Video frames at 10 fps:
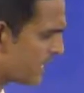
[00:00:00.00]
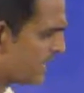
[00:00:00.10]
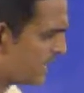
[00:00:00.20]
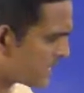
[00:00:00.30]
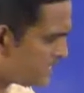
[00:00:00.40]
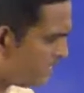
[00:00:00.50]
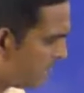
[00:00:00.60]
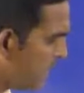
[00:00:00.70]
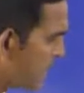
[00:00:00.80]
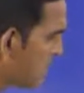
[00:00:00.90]
declaration
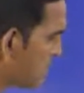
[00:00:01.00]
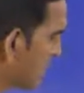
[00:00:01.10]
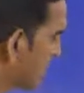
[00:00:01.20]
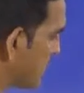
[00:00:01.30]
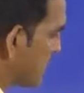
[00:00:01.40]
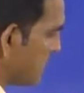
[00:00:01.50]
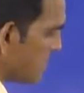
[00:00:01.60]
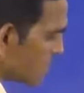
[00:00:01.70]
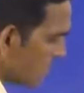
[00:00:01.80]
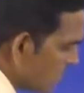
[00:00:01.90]
will be in this manner, that is